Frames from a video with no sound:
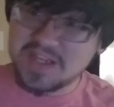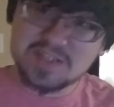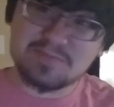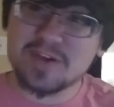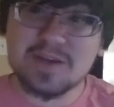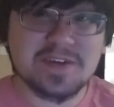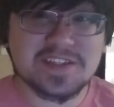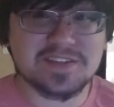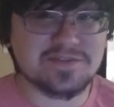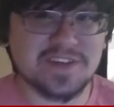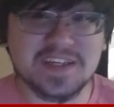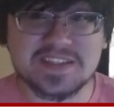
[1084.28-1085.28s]
pretty much
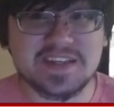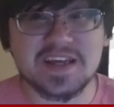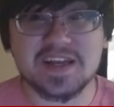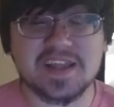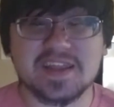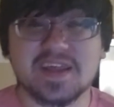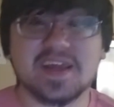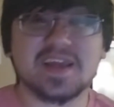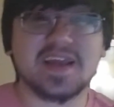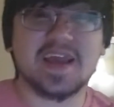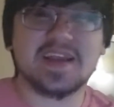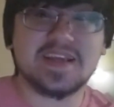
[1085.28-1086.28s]
the fix to
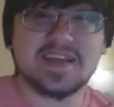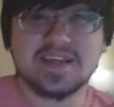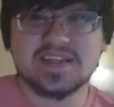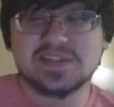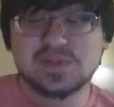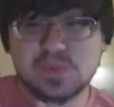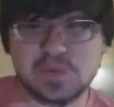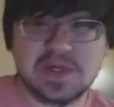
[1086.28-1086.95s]
anything, and he's